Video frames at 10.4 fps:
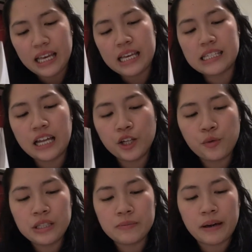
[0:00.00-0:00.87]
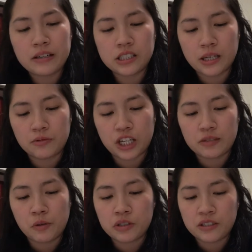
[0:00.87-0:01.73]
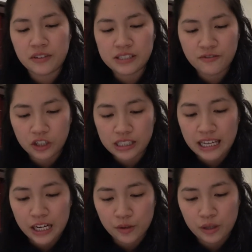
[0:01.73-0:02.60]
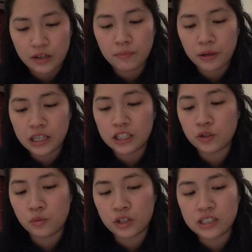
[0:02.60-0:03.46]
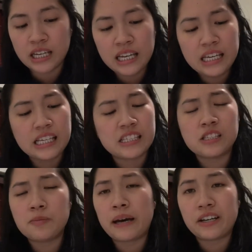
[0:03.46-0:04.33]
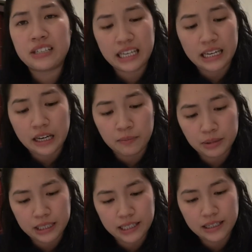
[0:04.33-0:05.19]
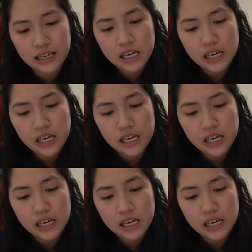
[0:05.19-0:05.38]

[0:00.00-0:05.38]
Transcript: His eloquence about a subject most of us feel inadequate putting into words is inspiring and humbling.